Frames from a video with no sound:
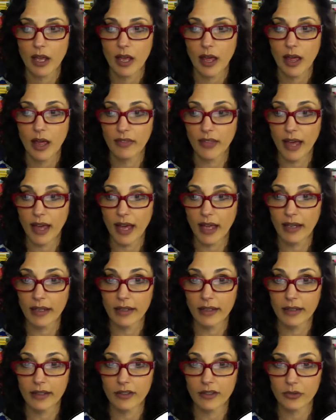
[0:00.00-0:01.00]
And that
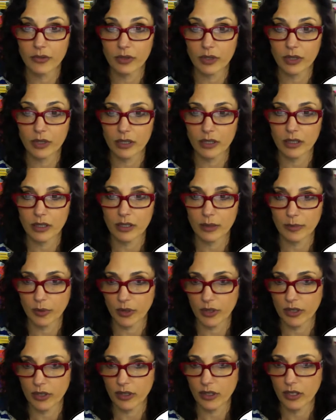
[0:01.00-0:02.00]
is really
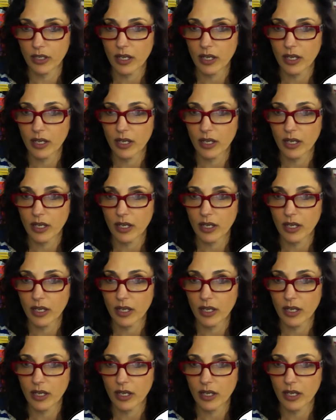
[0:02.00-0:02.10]
important.